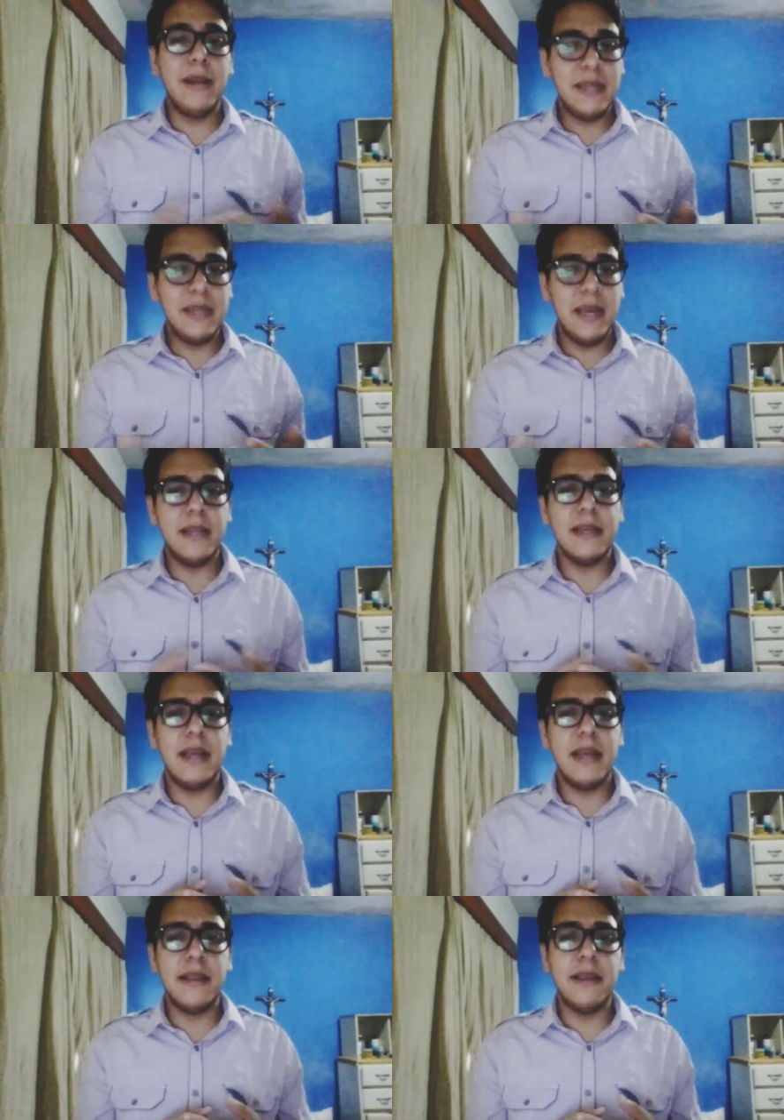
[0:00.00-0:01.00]
present
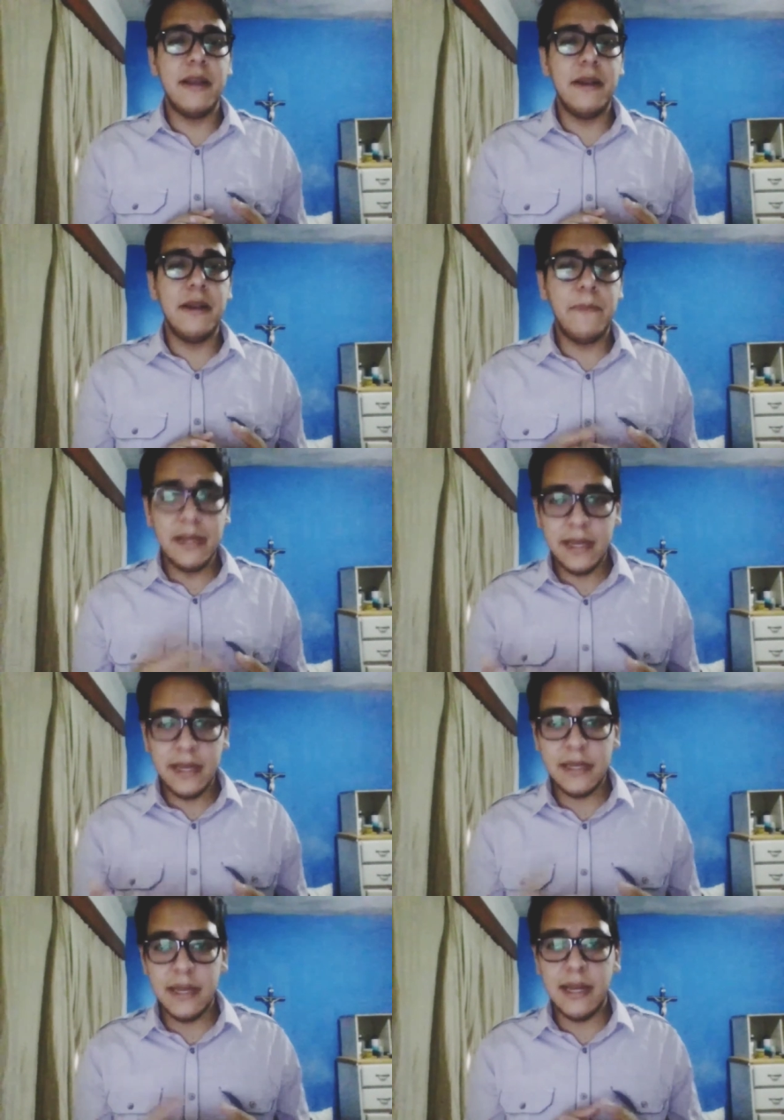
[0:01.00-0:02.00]
at their
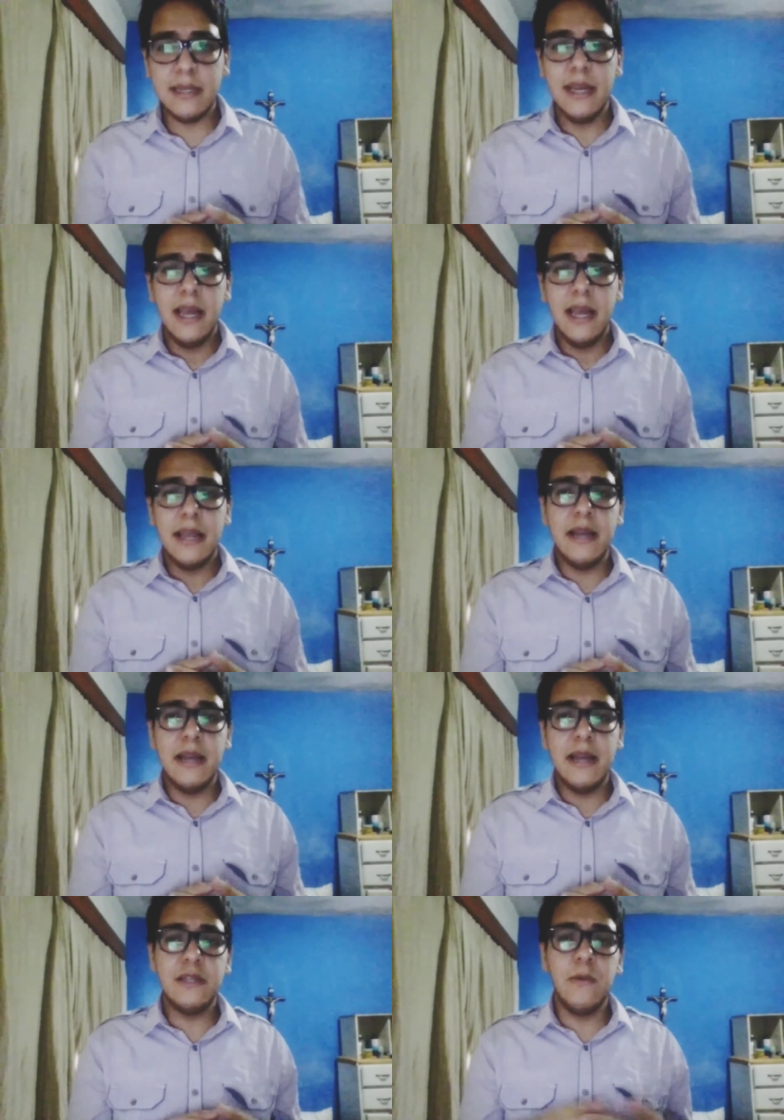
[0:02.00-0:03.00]
present
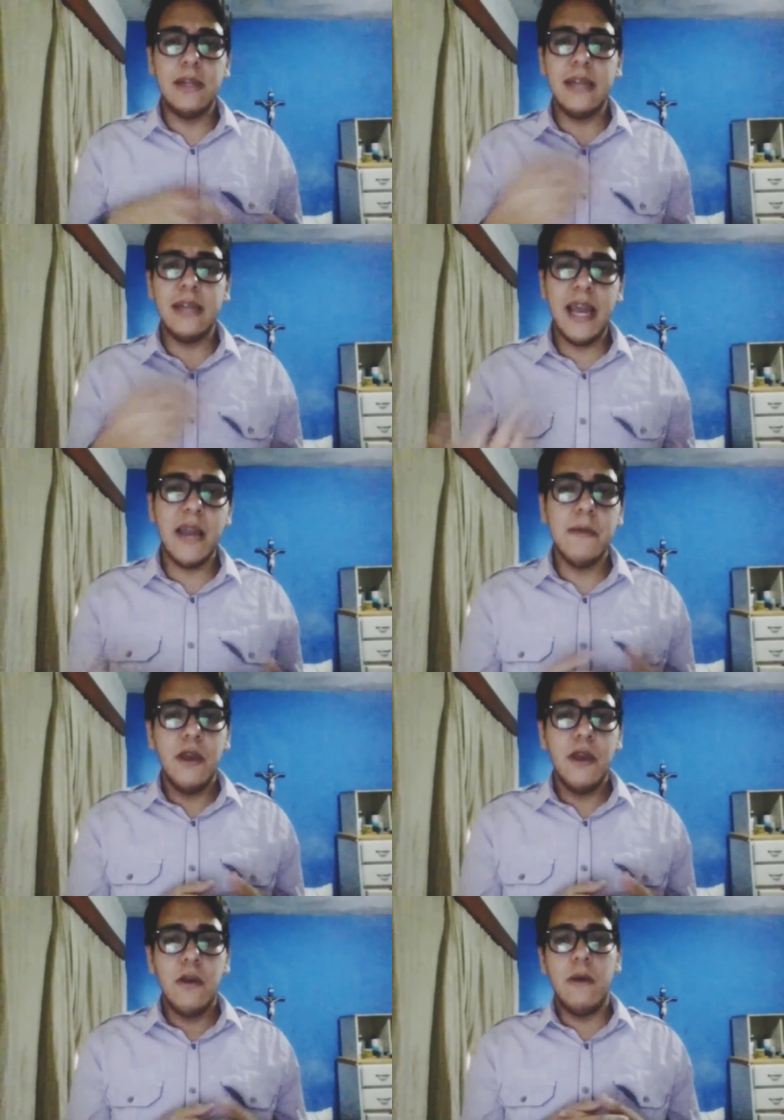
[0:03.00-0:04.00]
that is well
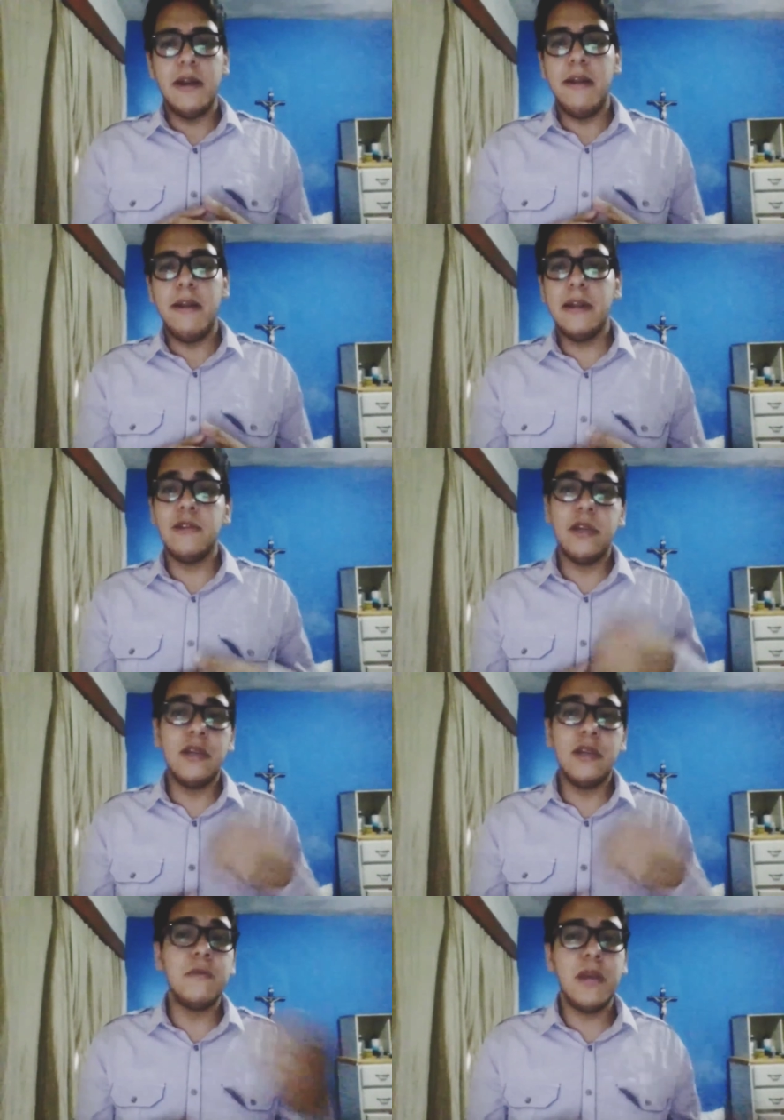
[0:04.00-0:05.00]
same whenever to
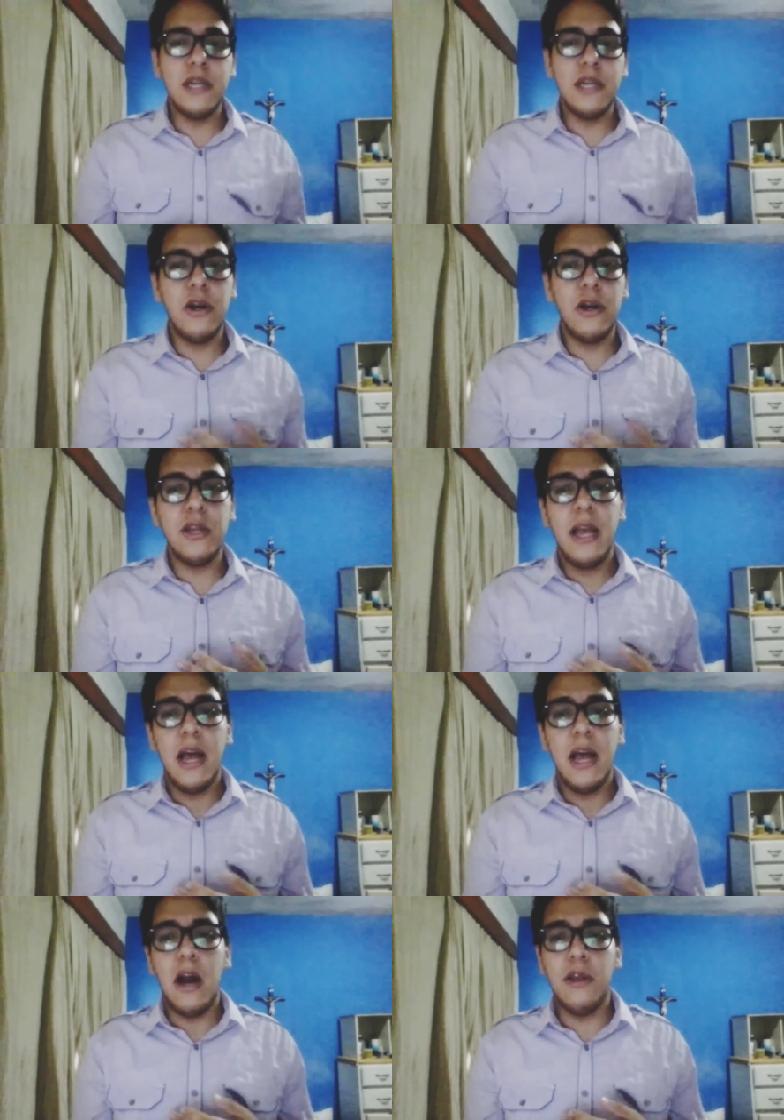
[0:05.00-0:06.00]
situation
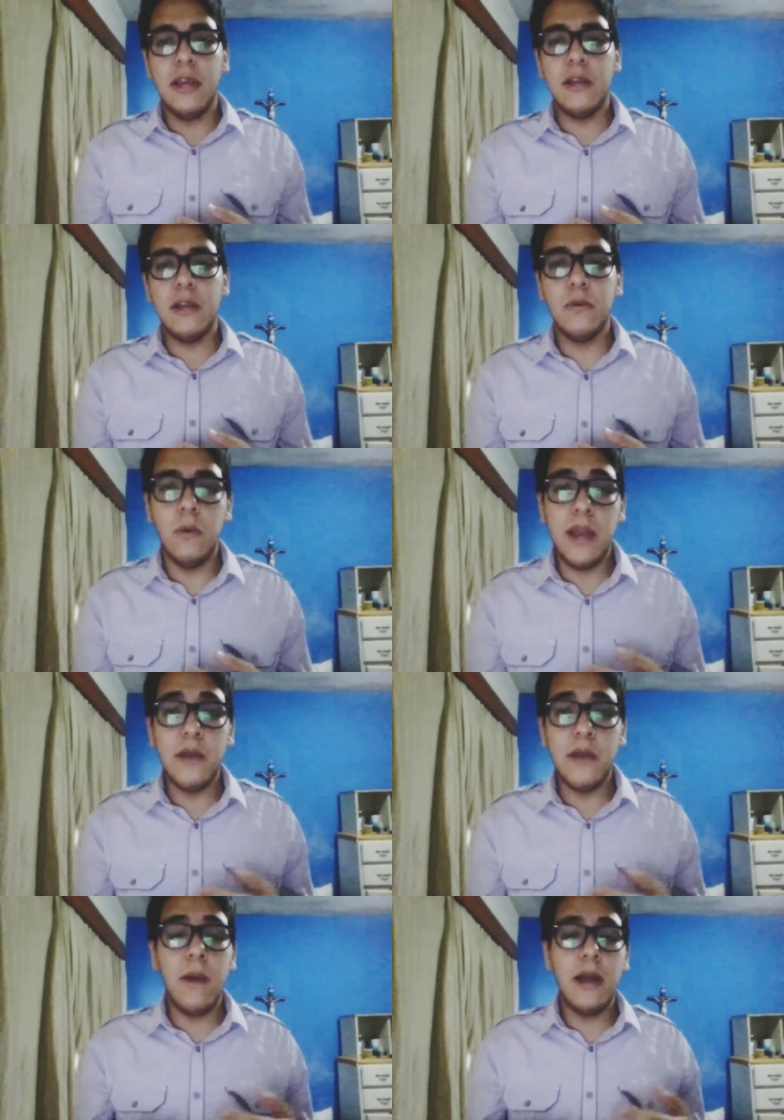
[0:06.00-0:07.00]
on the do
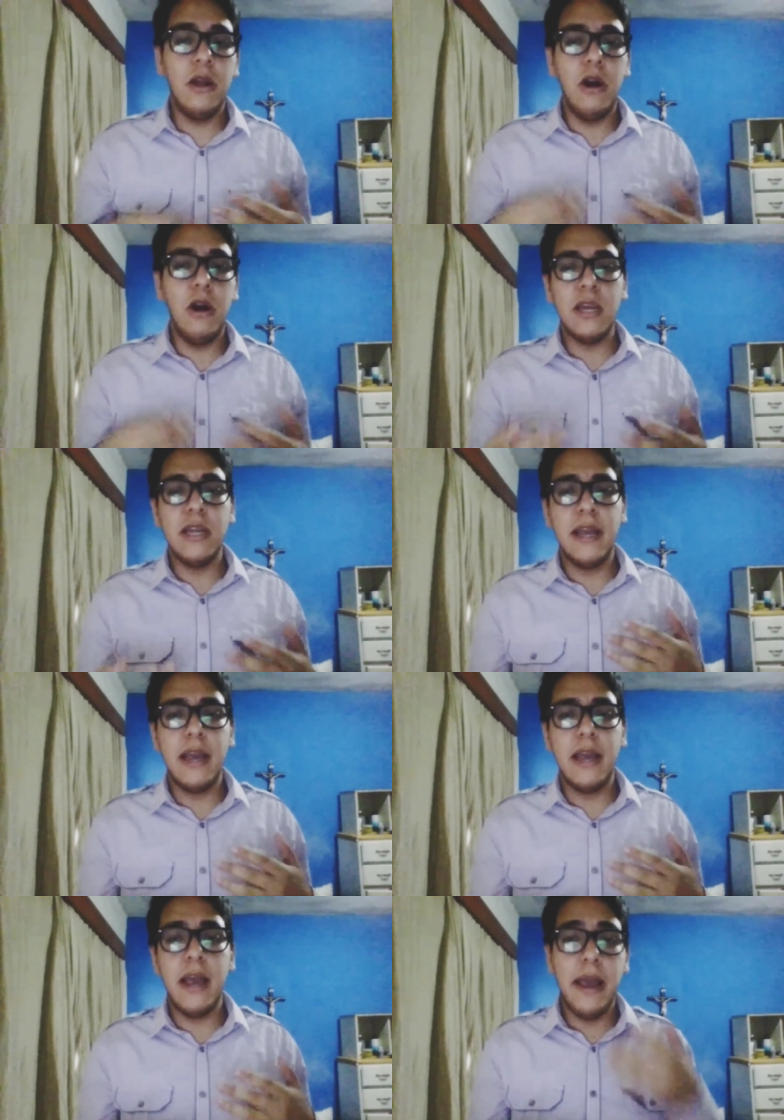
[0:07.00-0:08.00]
what log in
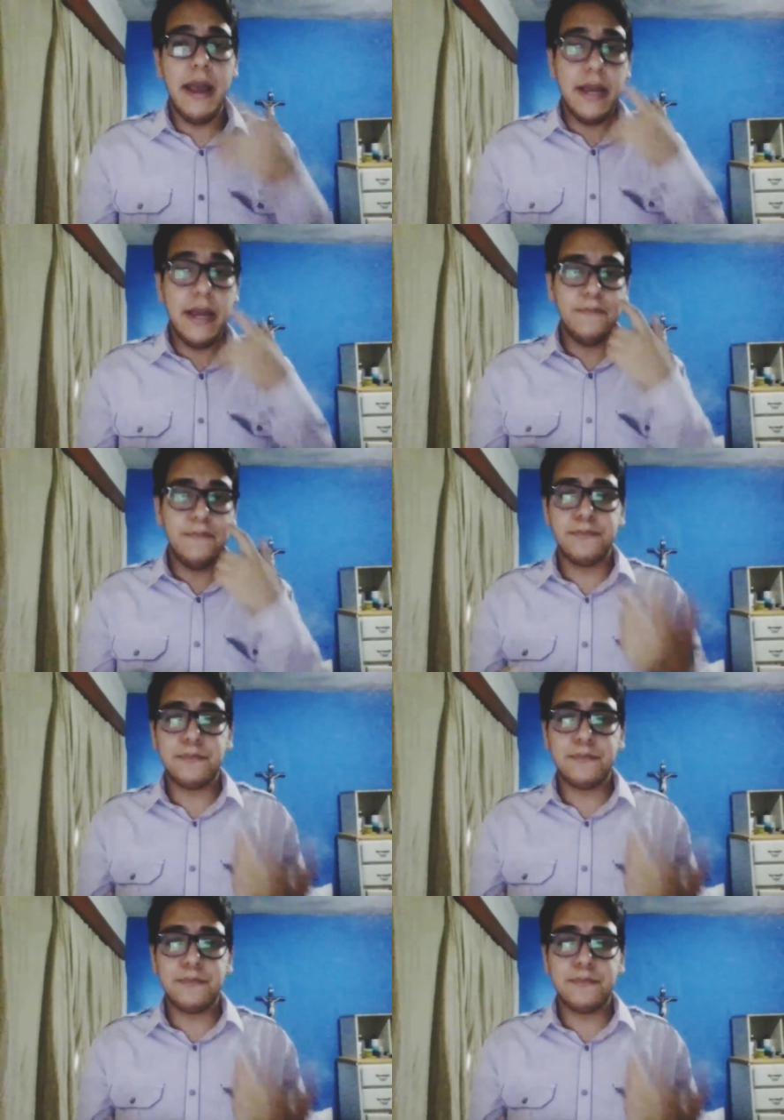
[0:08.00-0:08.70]
the age